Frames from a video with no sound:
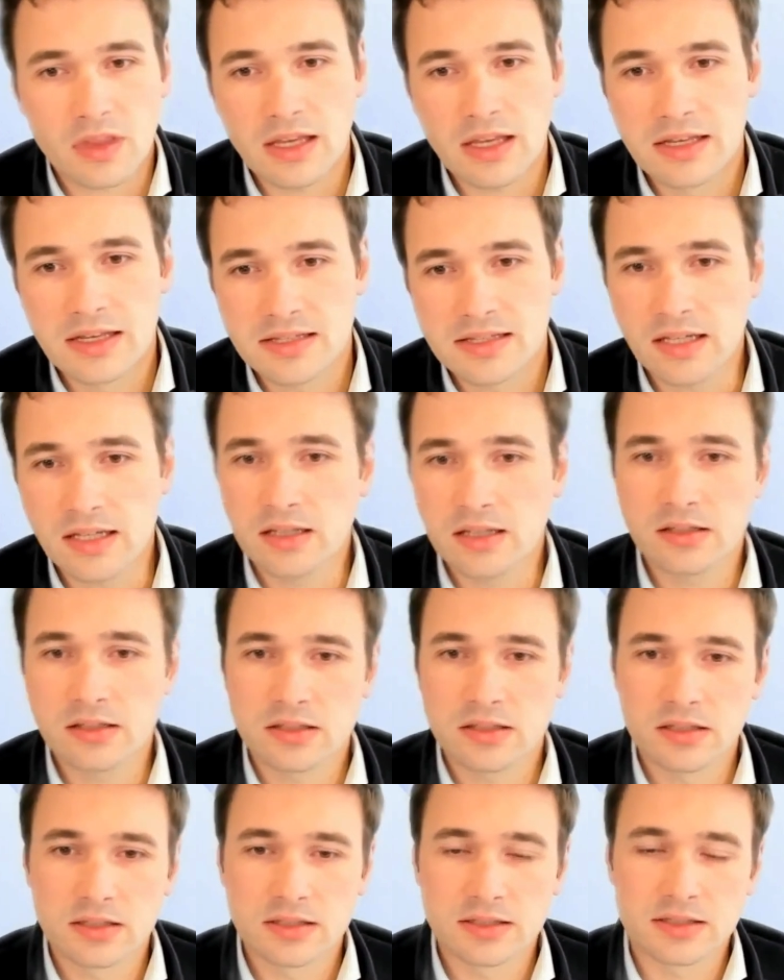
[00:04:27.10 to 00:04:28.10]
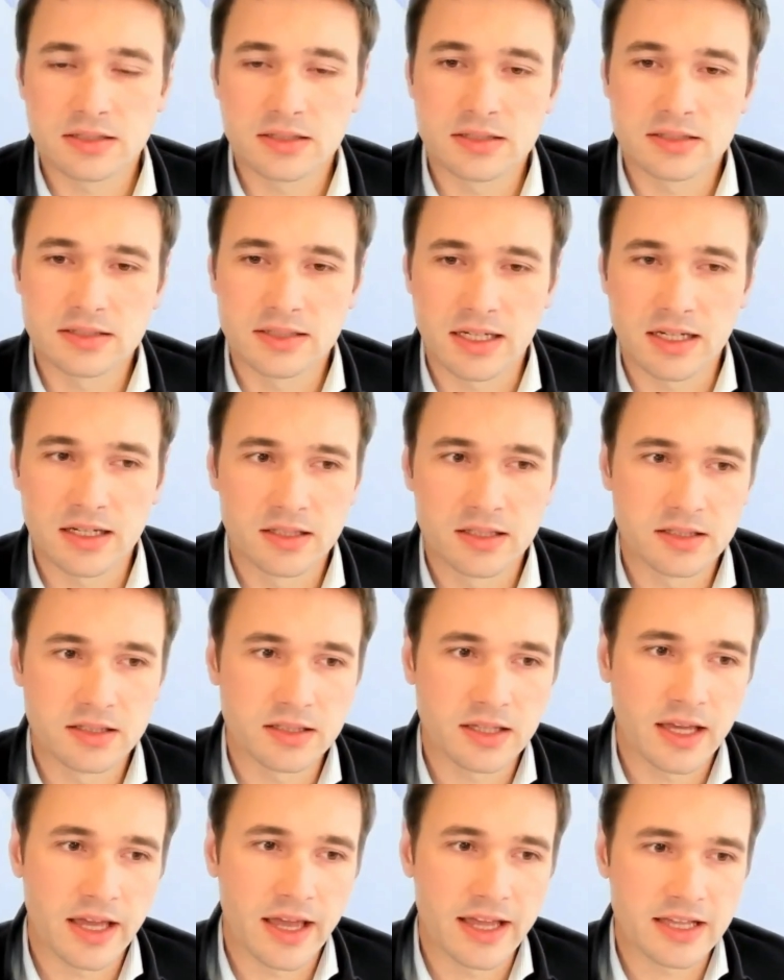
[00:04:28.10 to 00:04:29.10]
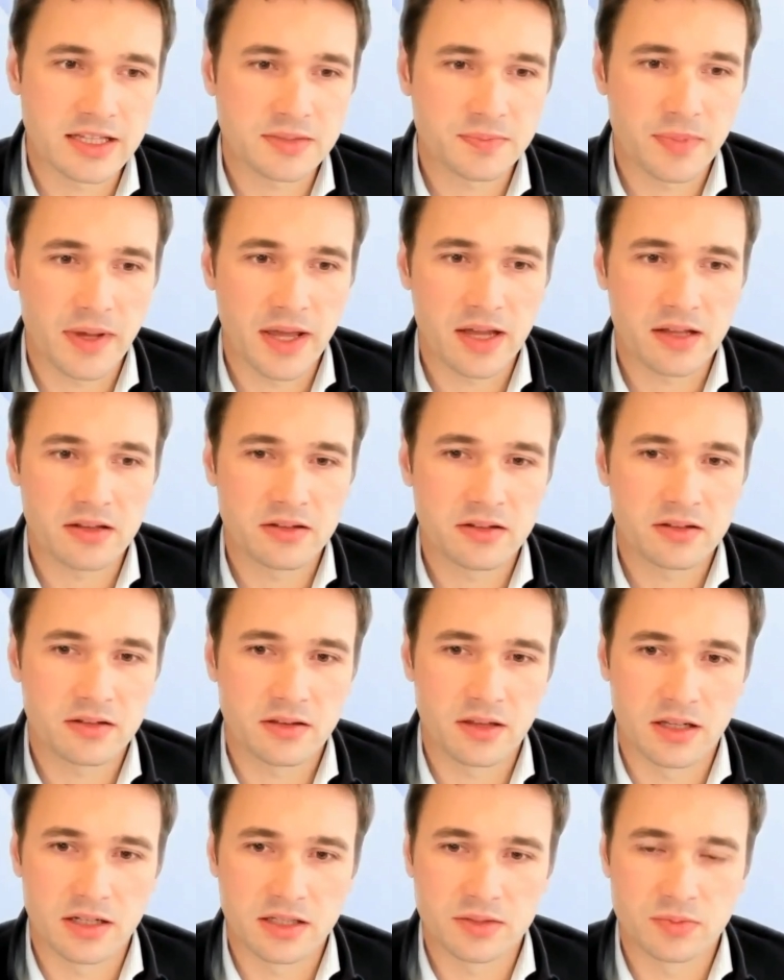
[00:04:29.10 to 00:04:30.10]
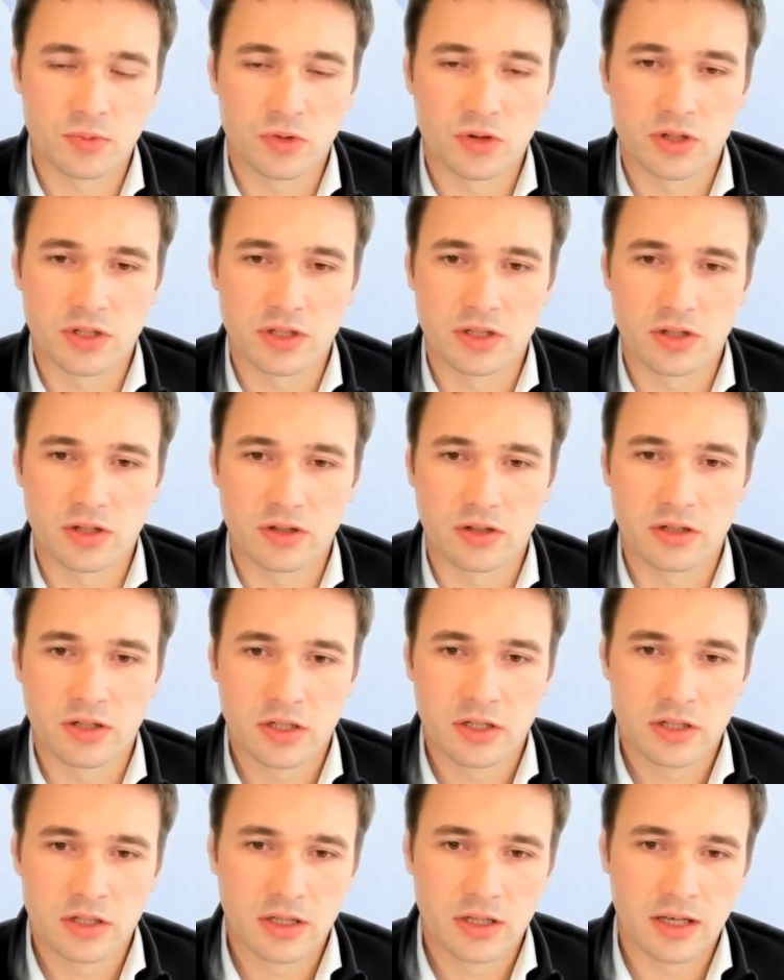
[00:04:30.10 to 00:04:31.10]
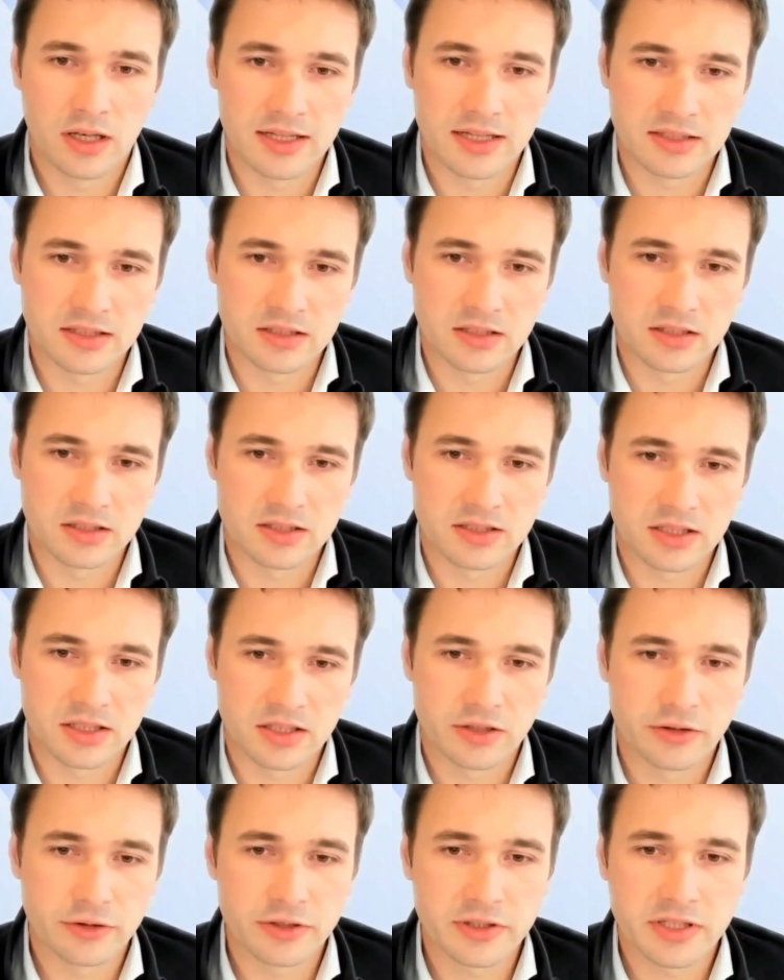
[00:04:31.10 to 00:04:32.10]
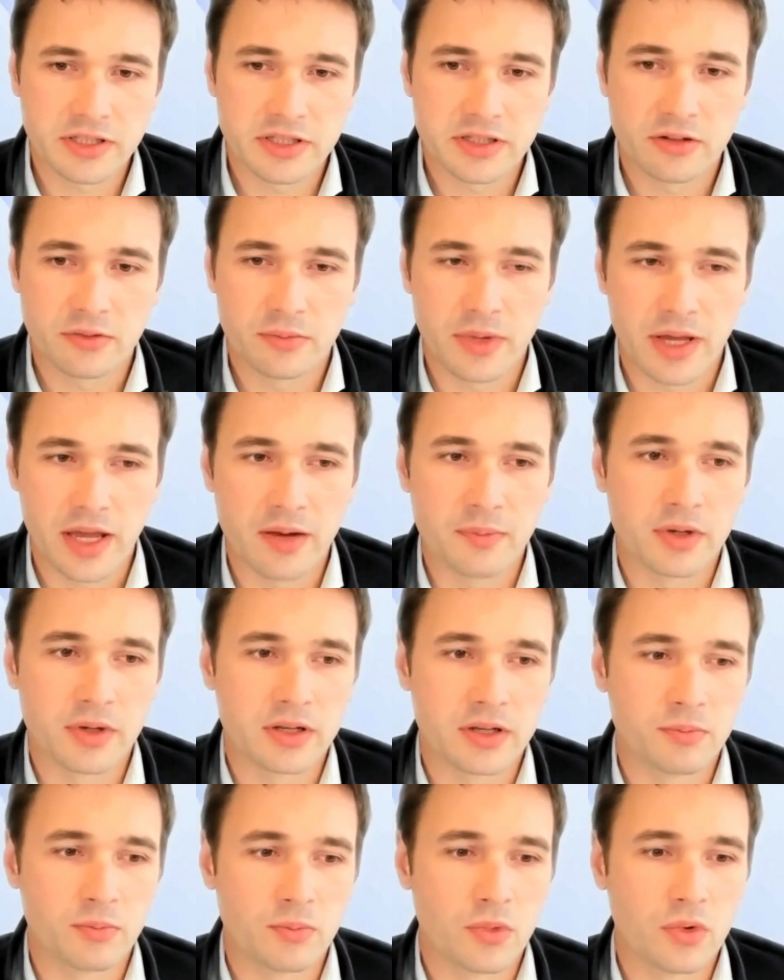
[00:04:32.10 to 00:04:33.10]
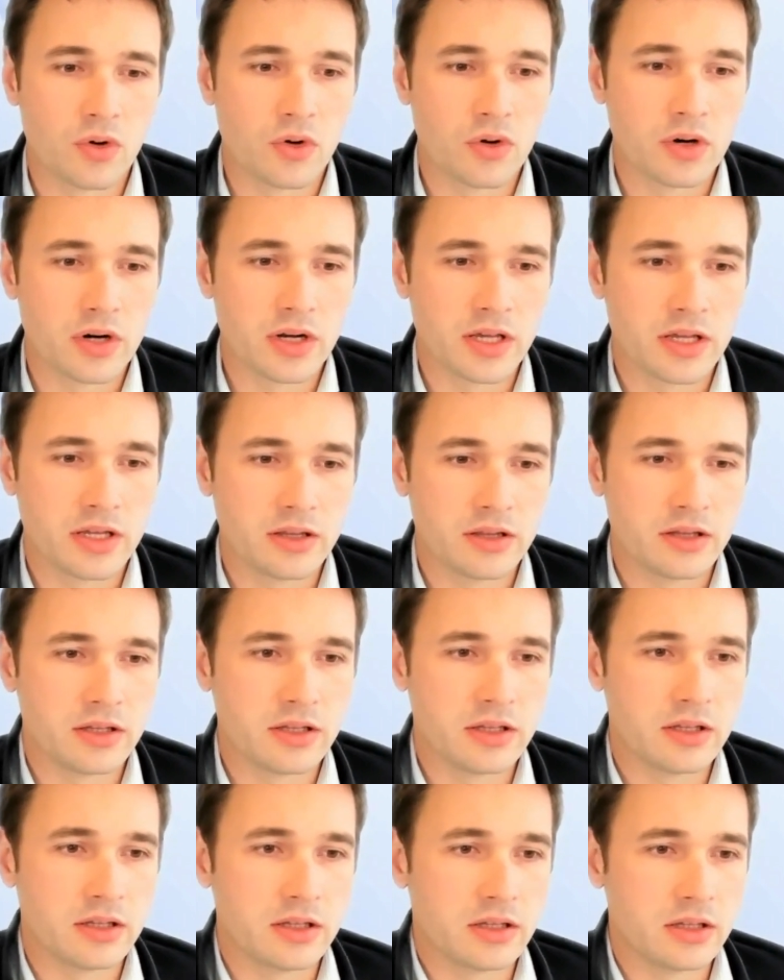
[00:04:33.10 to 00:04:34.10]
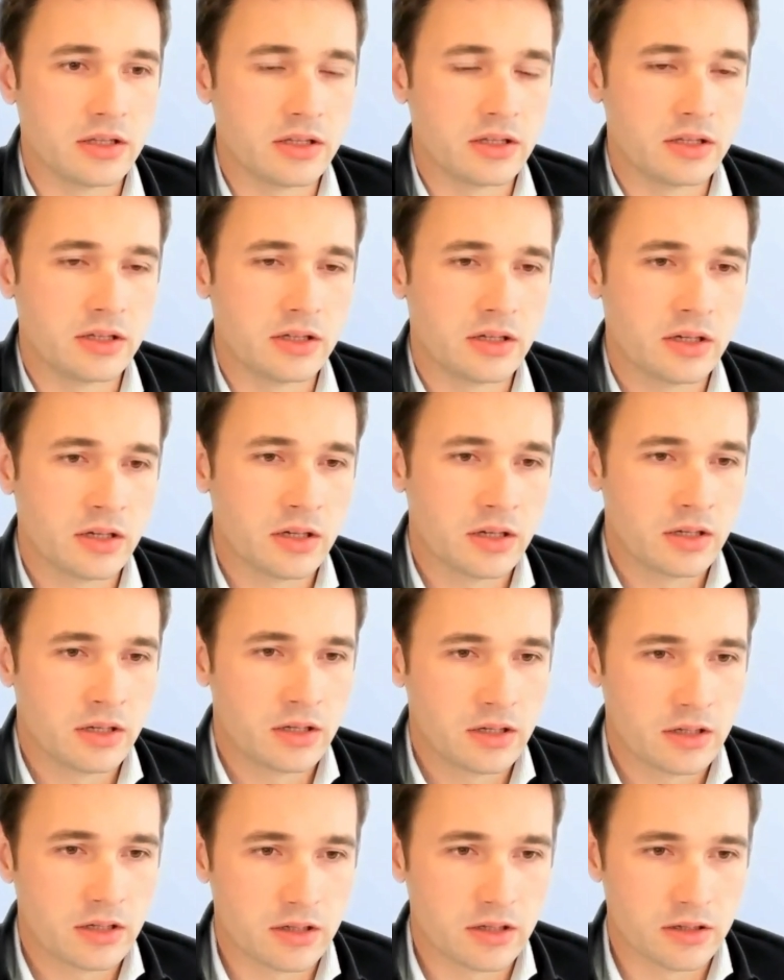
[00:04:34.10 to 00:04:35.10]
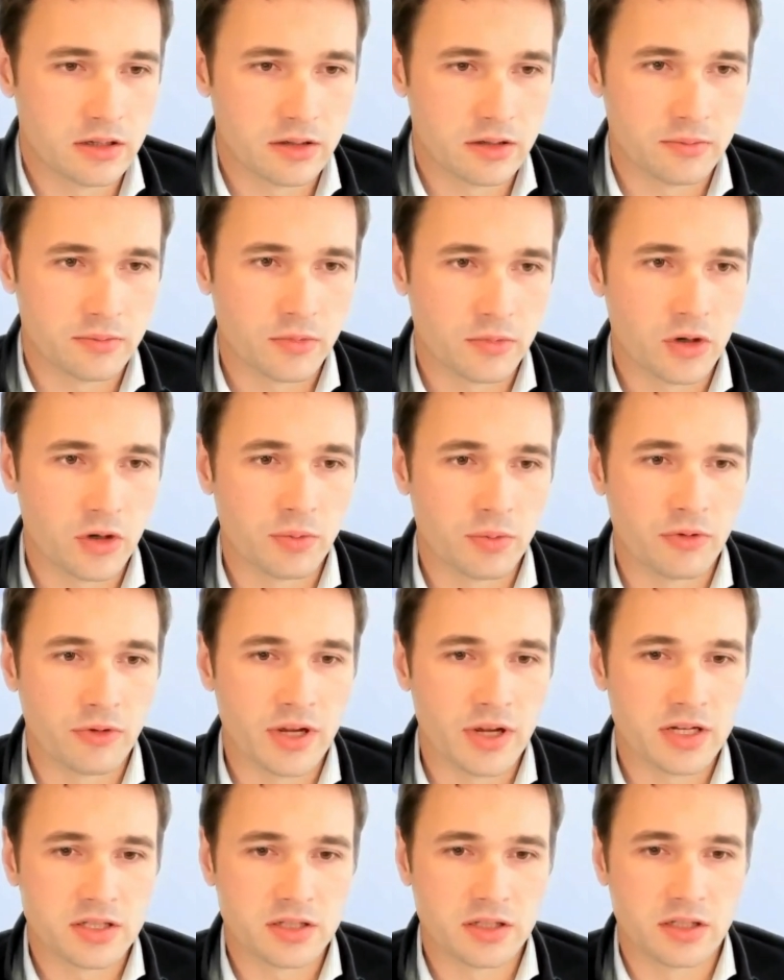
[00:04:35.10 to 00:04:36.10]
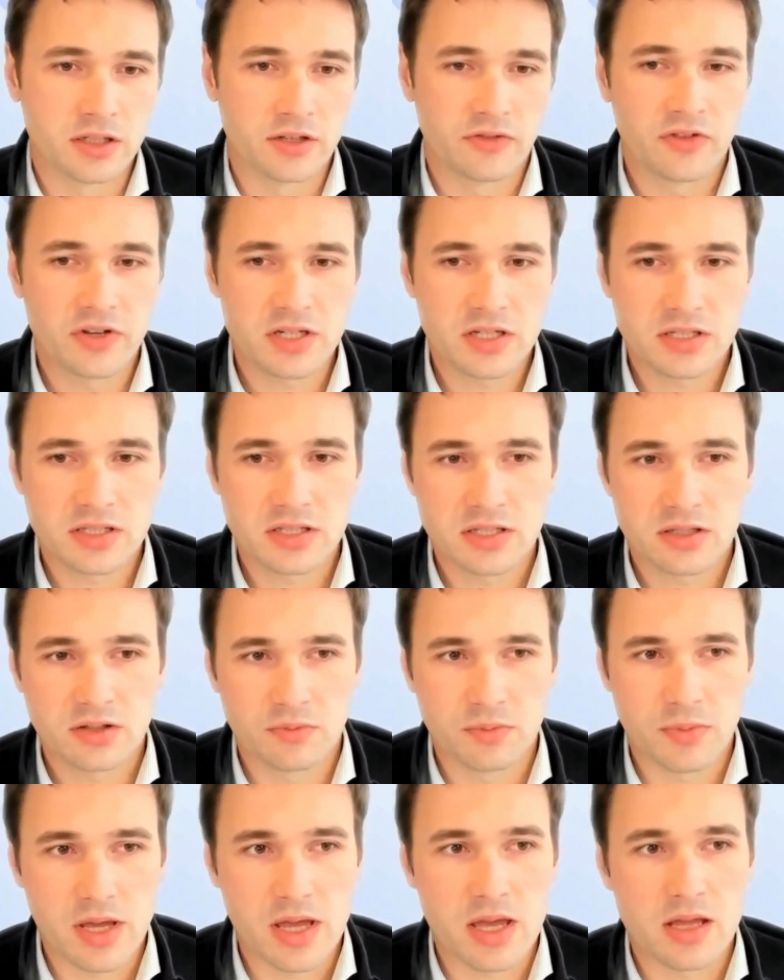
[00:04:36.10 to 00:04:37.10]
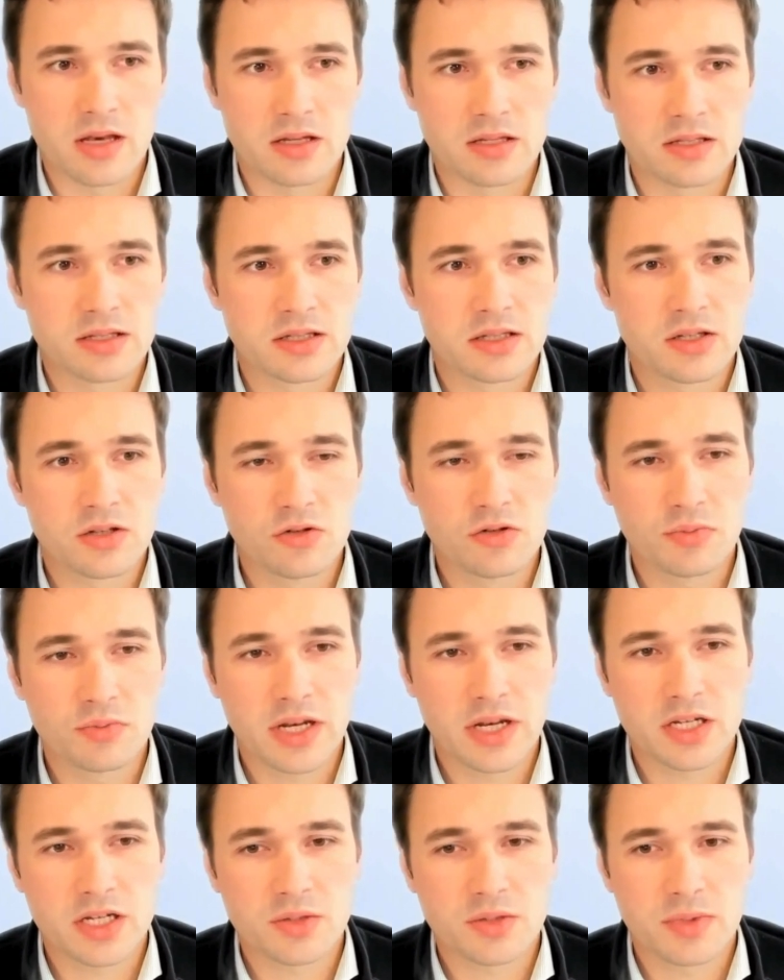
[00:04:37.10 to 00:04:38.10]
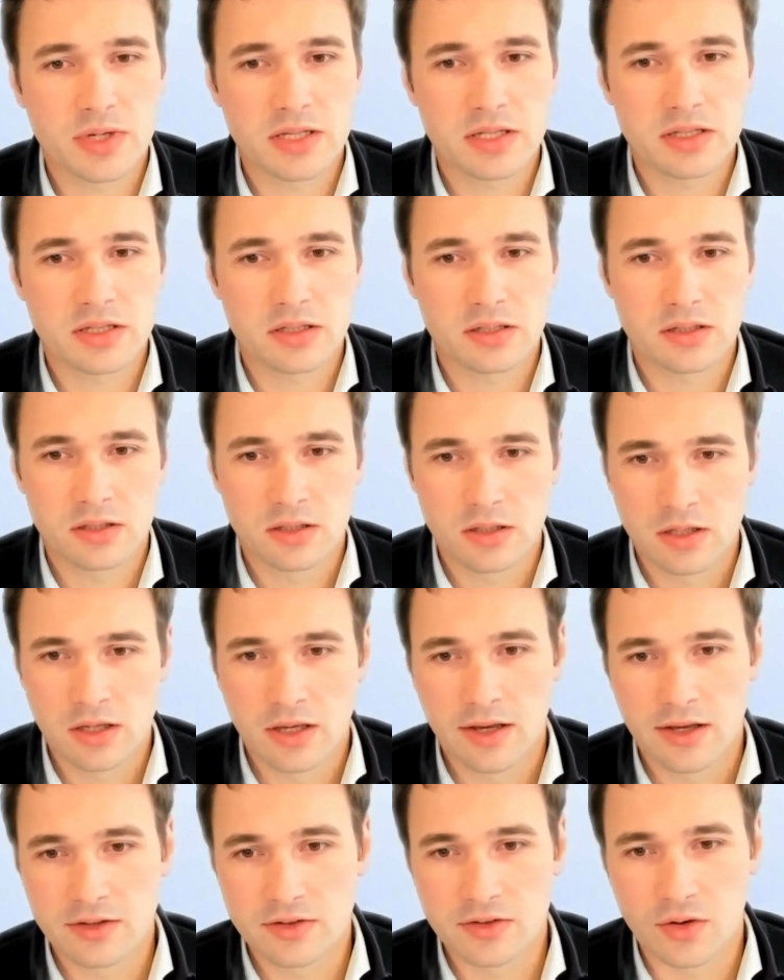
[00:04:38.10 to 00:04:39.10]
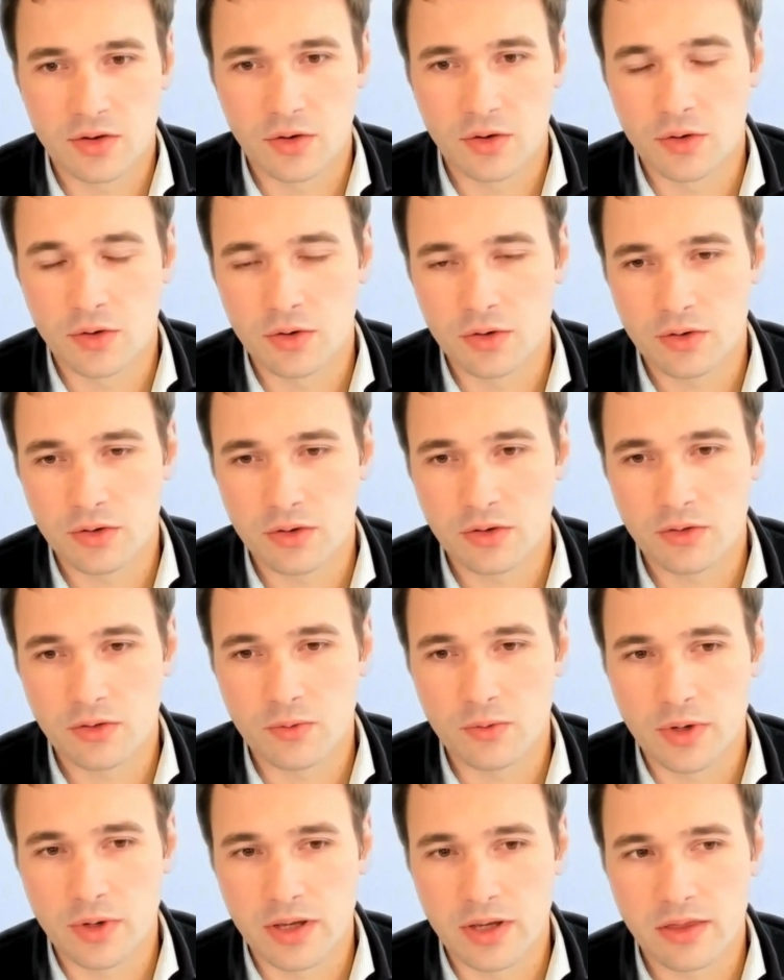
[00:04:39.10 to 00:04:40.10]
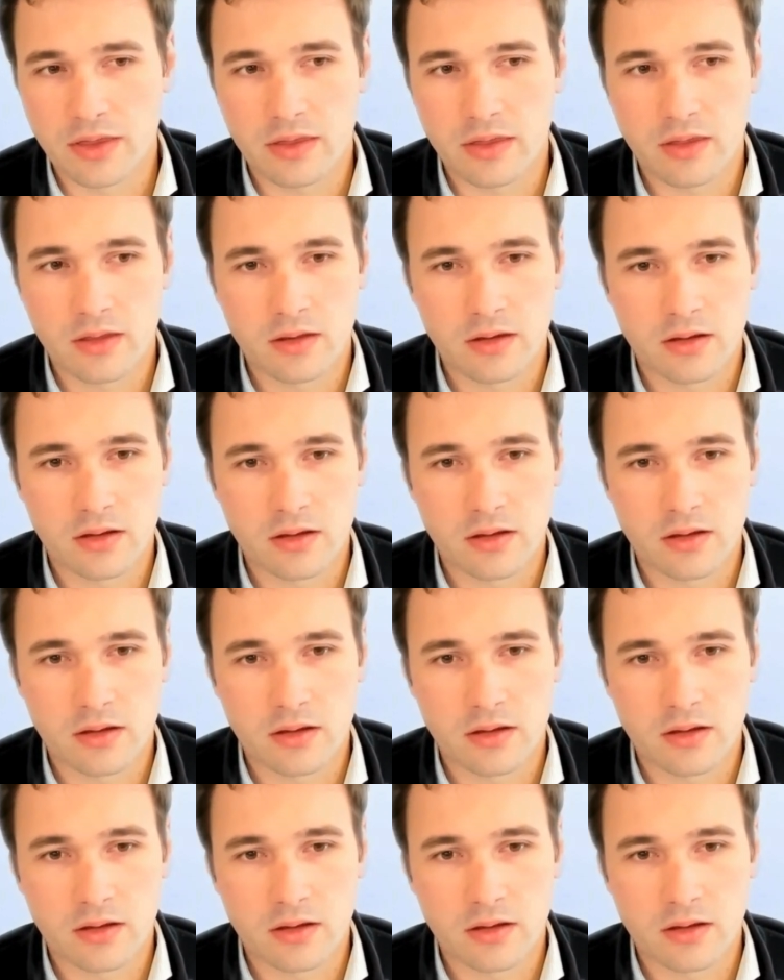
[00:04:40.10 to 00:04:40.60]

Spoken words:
A second aspect that is more less in the security domain, but more in the operational efficiency domain is queue management. So with